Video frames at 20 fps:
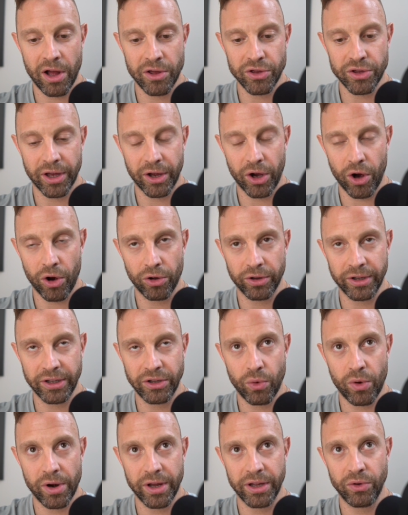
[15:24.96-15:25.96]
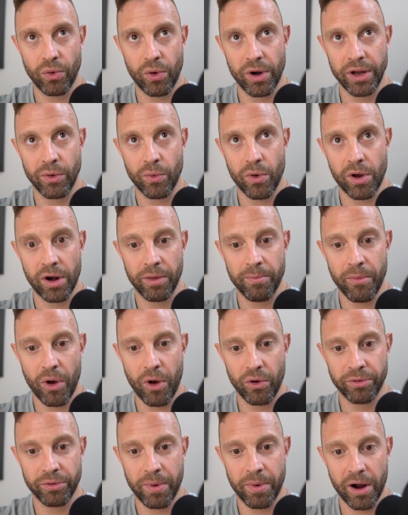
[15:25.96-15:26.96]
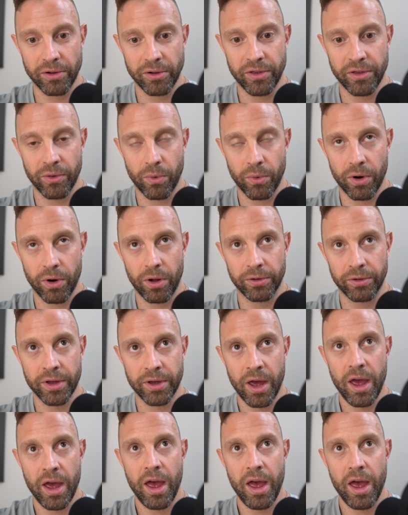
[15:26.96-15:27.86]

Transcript: like early 2021 in most parts of the world,